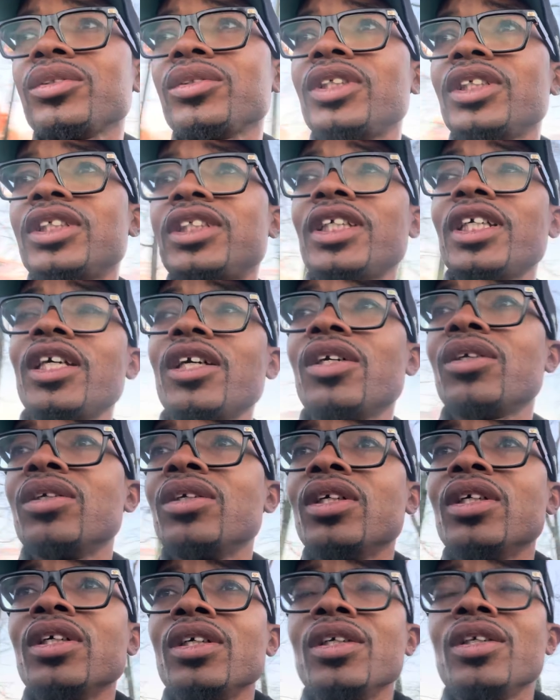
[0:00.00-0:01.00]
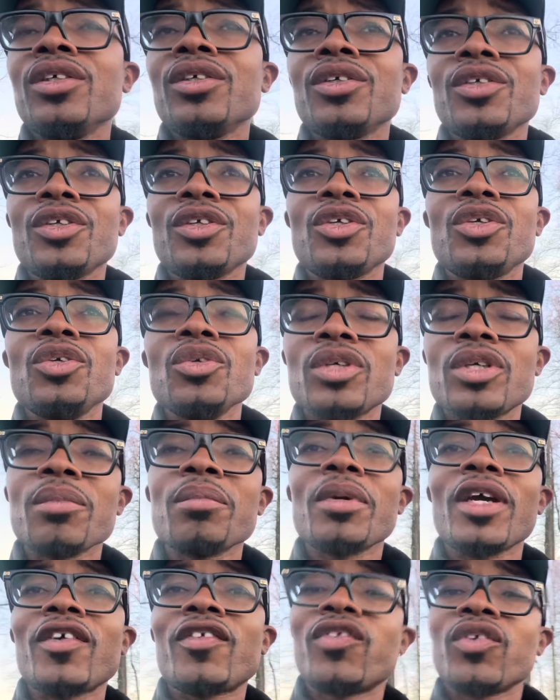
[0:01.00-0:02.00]
to sell, you can
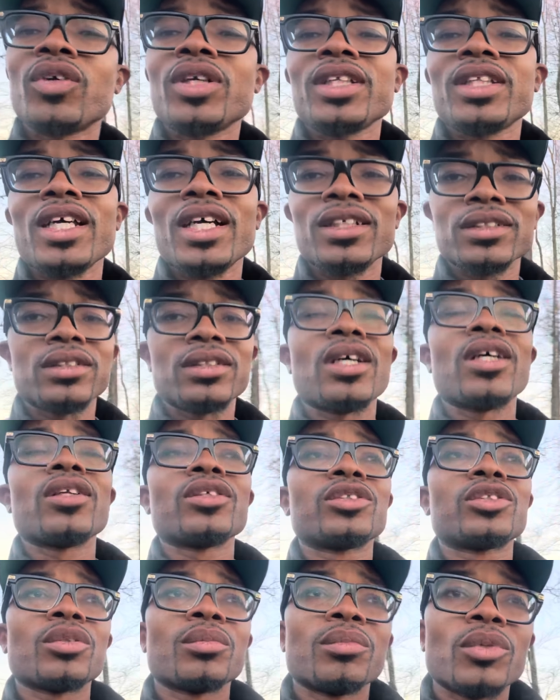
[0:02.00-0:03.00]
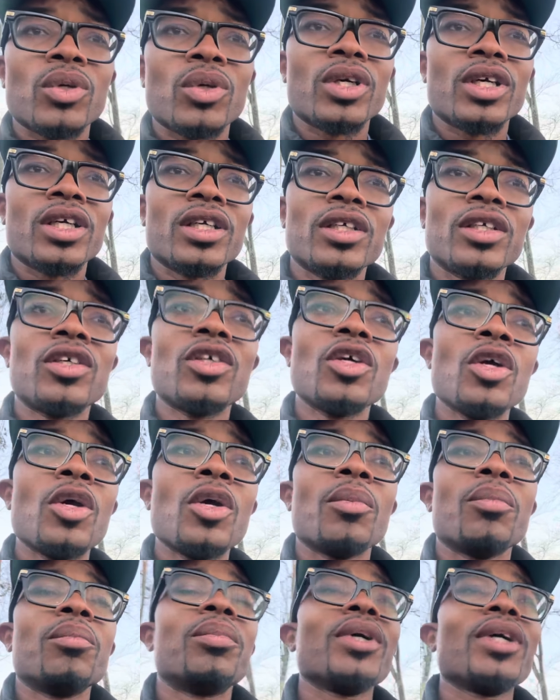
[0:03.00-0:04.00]
make $40,000 or more.
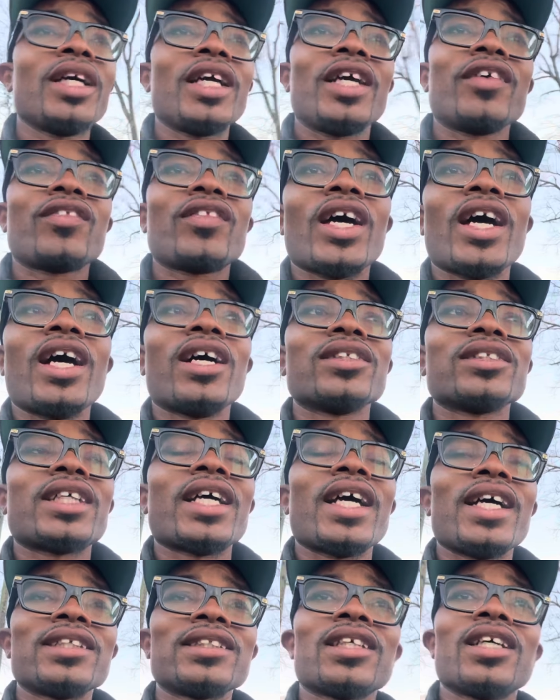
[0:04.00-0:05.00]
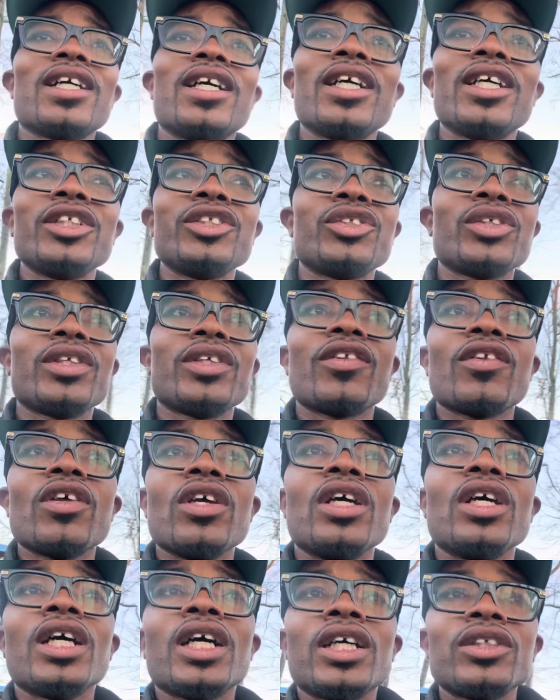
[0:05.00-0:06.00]
But if the house has
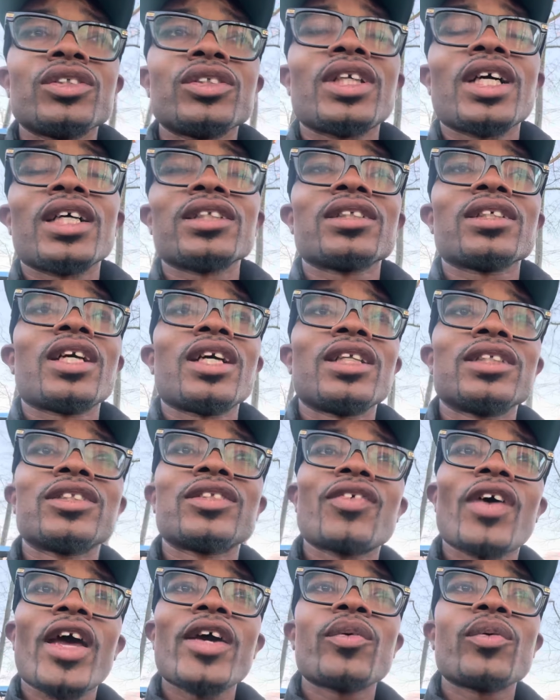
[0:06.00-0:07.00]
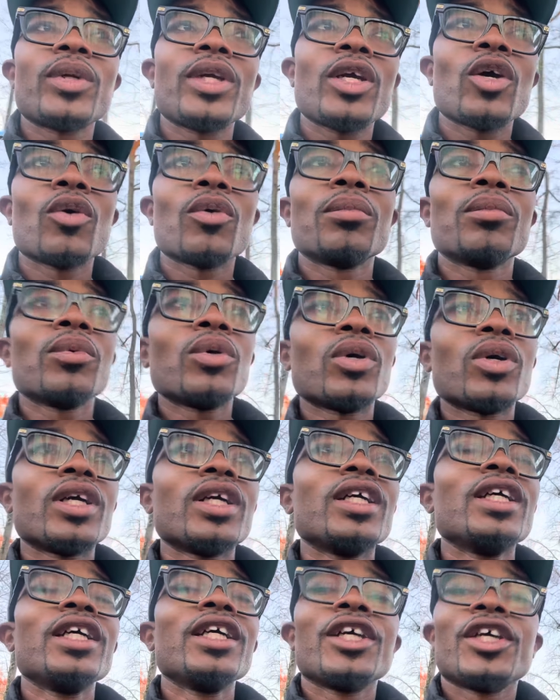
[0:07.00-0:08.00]
$100,000 of equity or more,
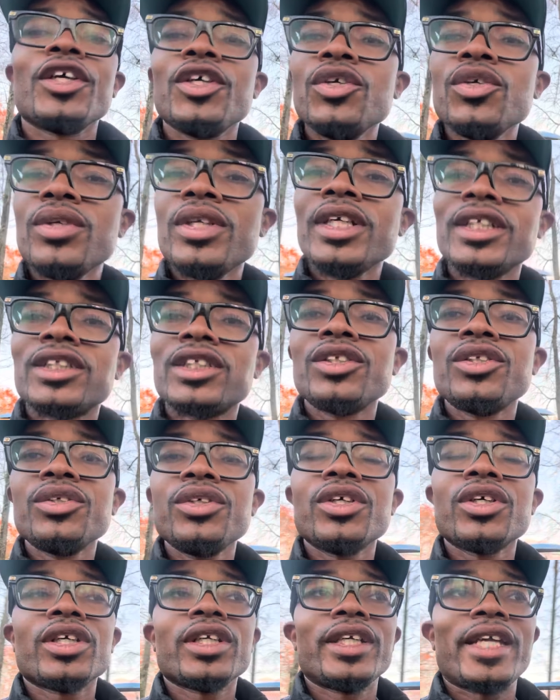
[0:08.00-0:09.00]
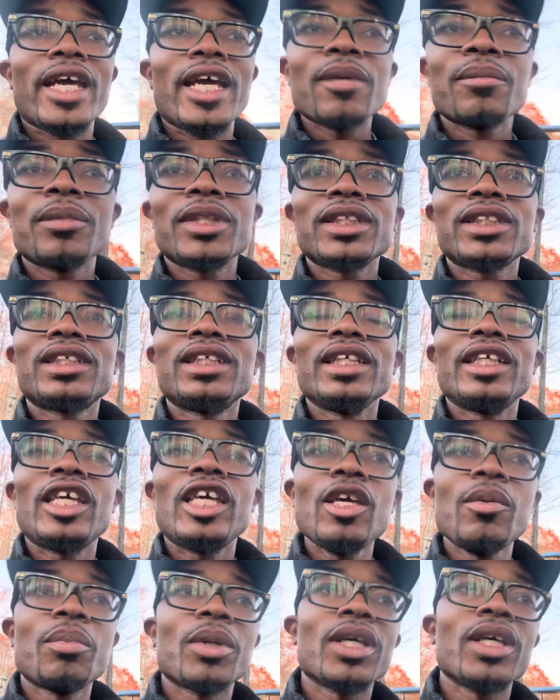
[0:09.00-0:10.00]
you need to do your damnedest to
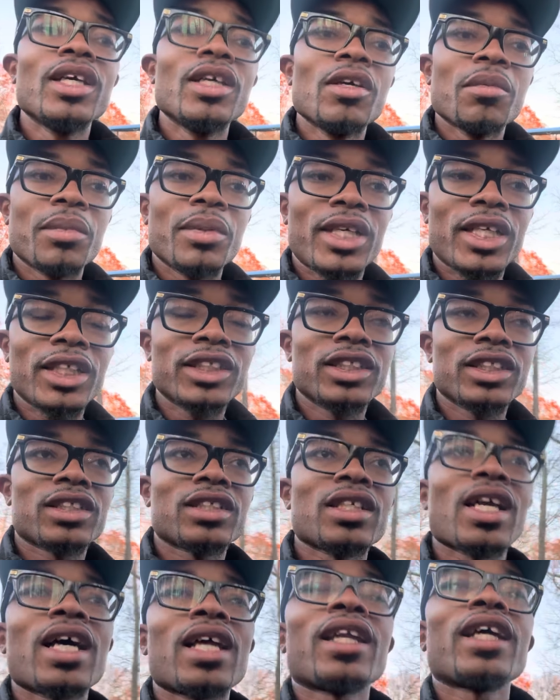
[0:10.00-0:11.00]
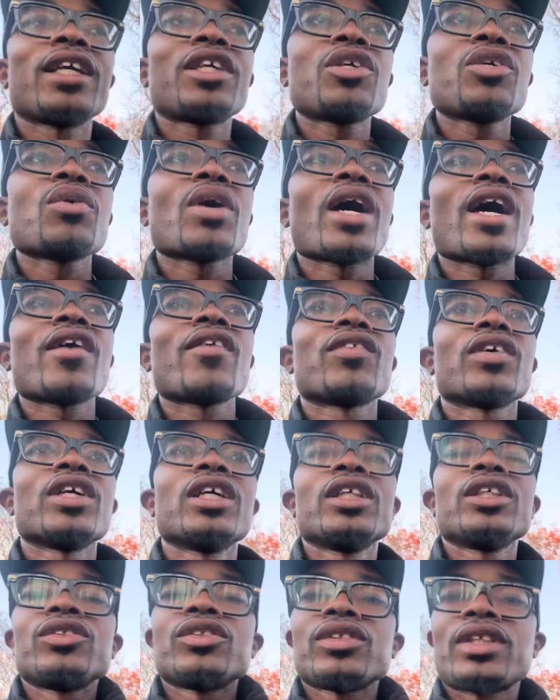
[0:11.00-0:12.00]
keep it, because it's not like you have
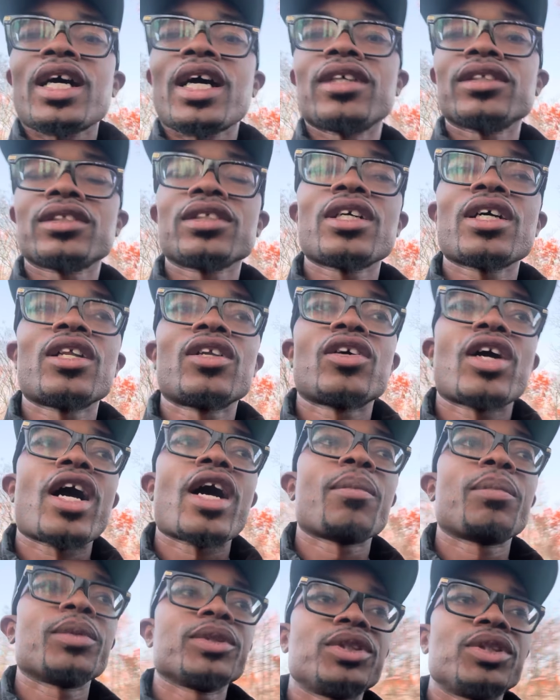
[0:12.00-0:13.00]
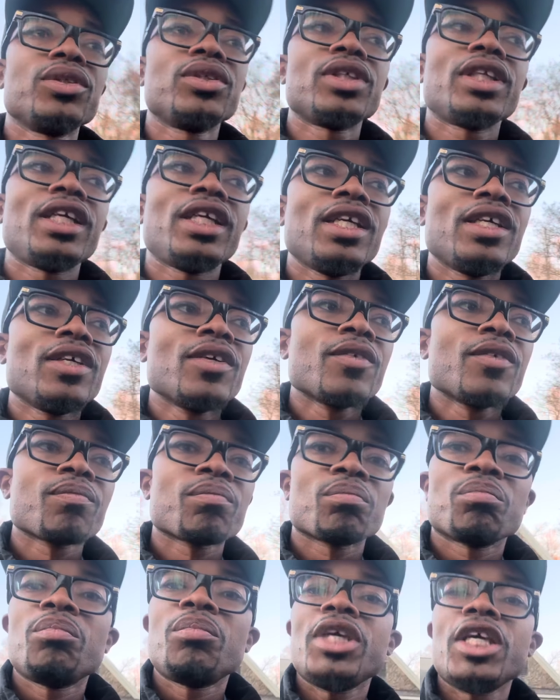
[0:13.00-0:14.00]
$100,000 opportunity
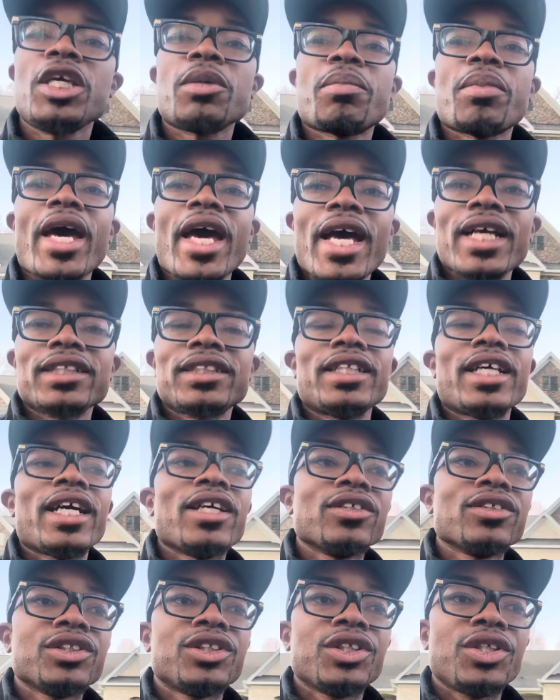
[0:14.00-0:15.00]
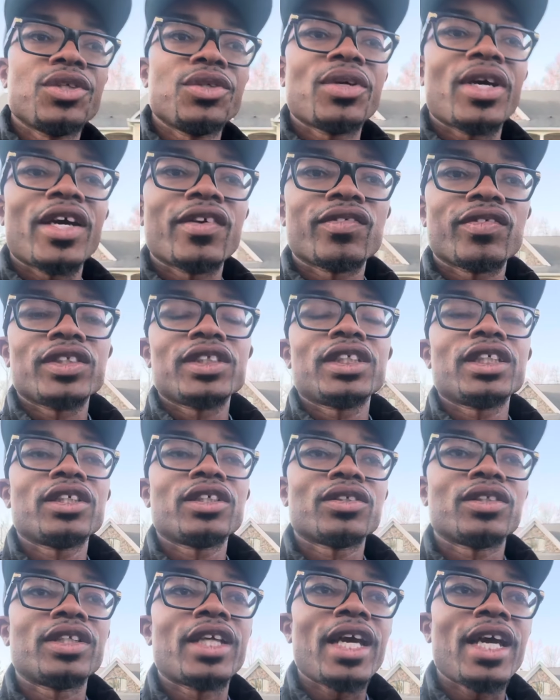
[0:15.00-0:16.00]
being passed down to you every
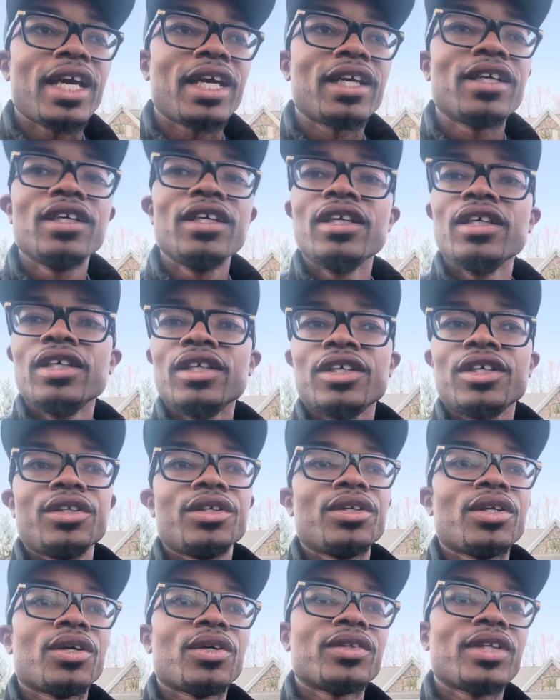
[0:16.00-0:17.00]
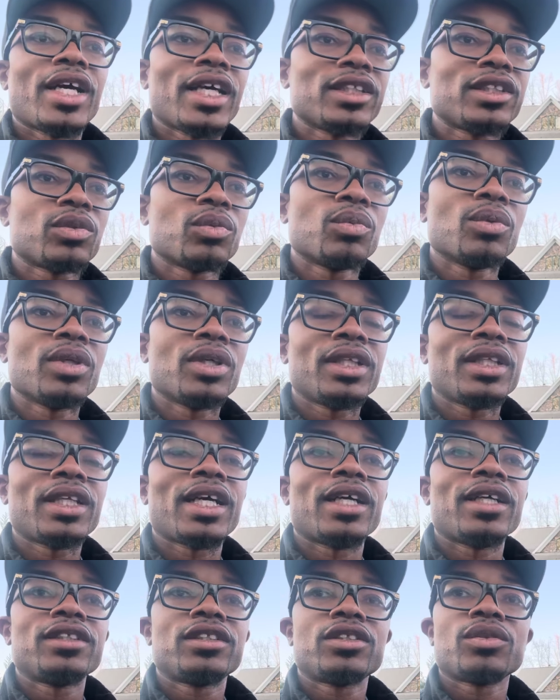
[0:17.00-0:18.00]
single day. You know, that's one
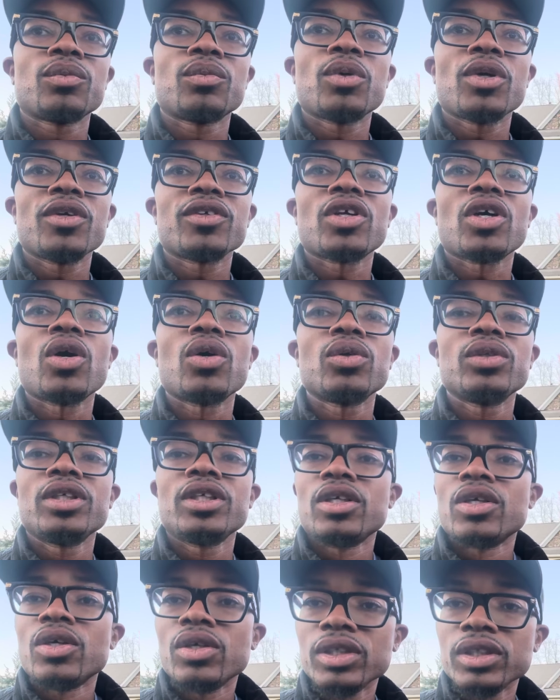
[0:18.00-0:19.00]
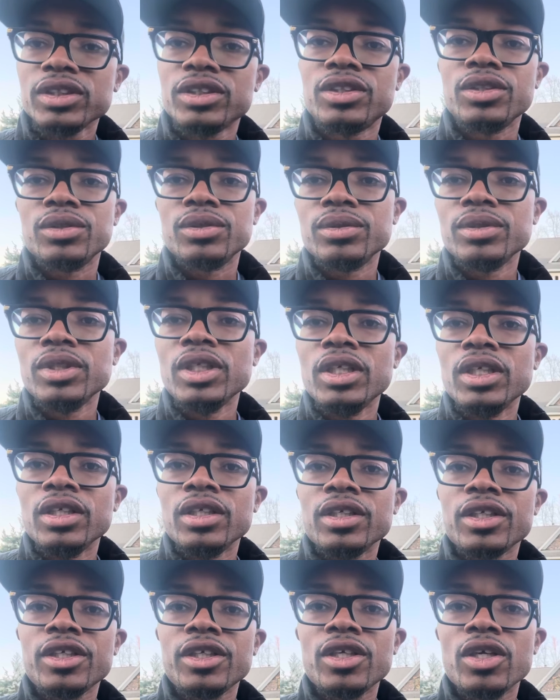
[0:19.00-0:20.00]
that's worth holding on to.
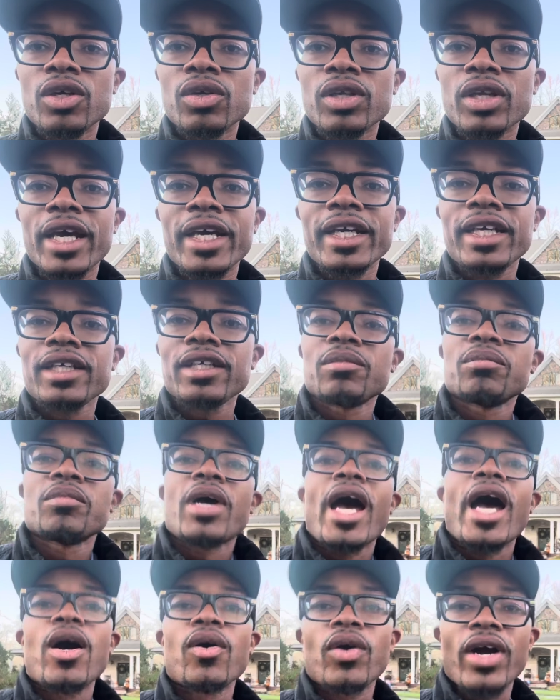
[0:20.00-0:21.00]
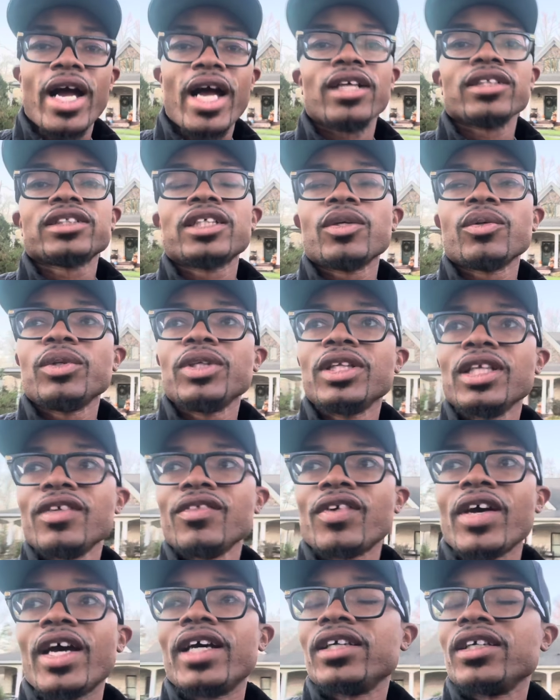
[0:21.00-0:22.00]
You know, like our house that we live
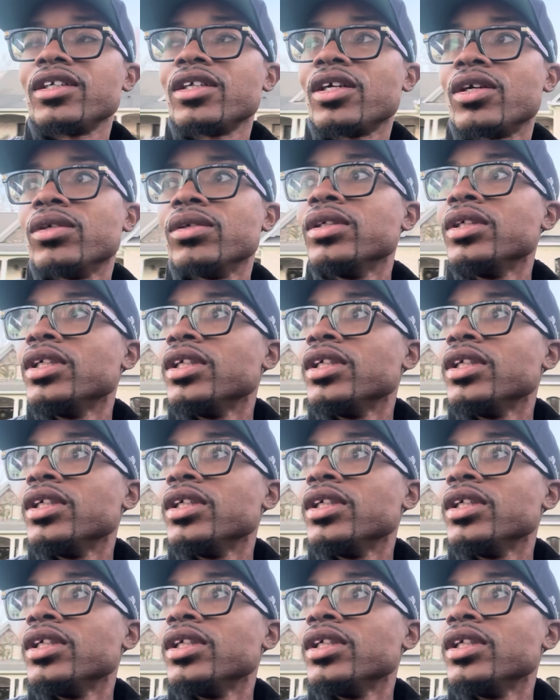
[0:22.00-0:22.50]
at, you know,